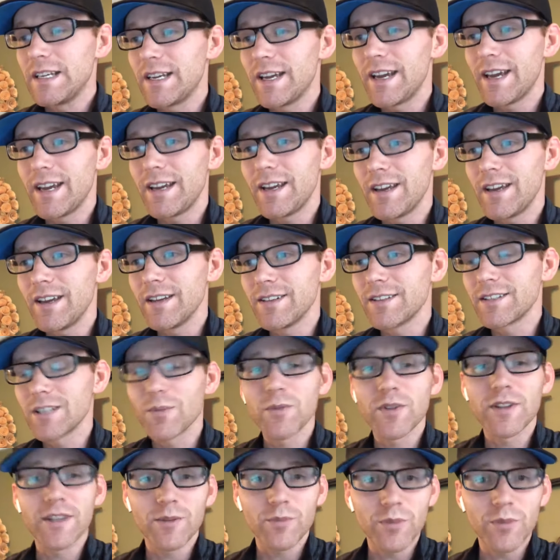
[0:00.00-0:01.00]
and
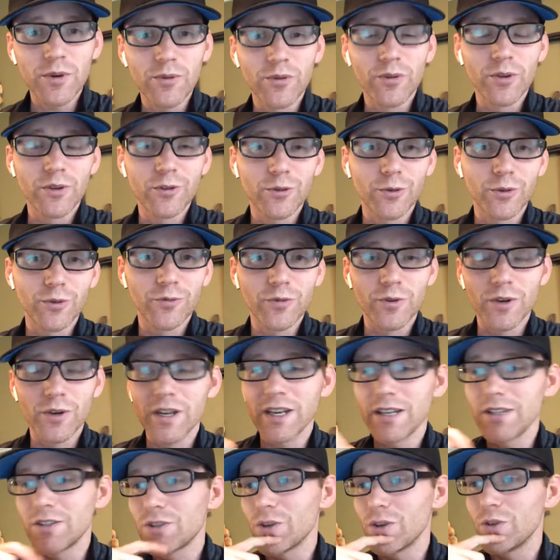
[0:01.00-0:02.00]
something that'd be really cool for
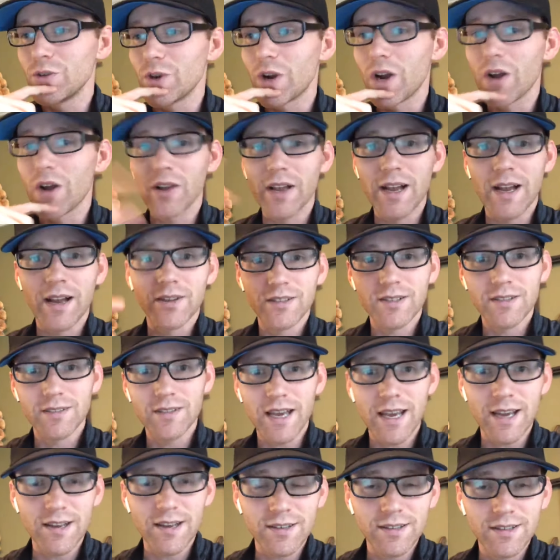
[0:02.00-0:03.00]
kids to draw out
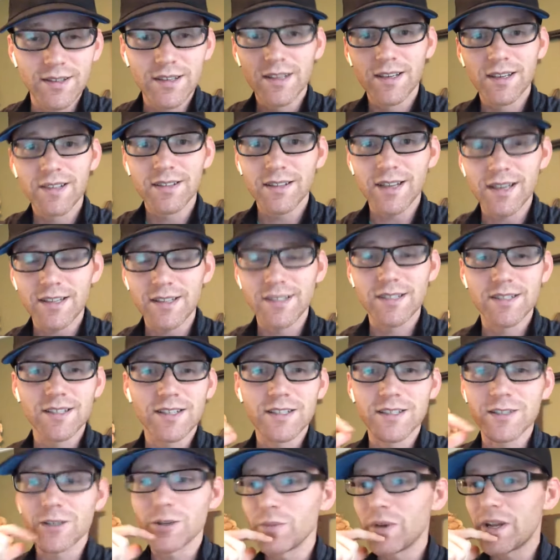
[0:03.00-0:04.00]
that
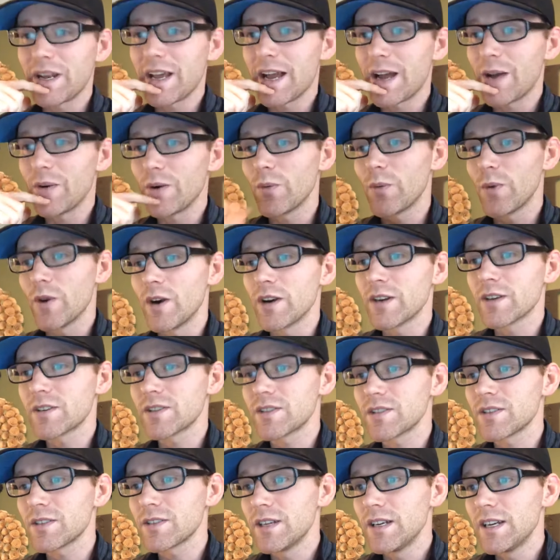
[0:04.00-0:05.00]
system and how it
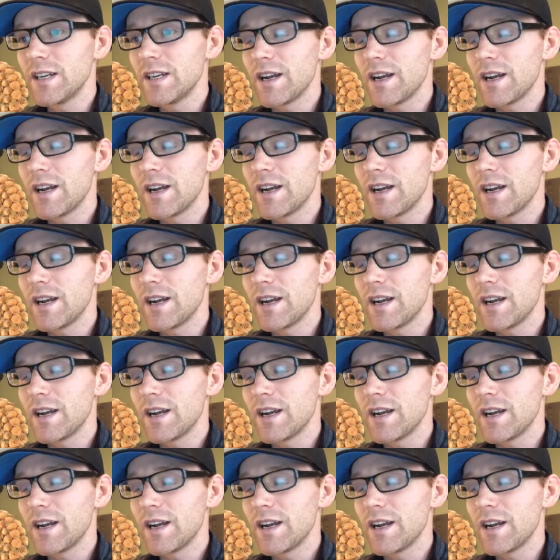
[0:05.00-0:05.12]
works,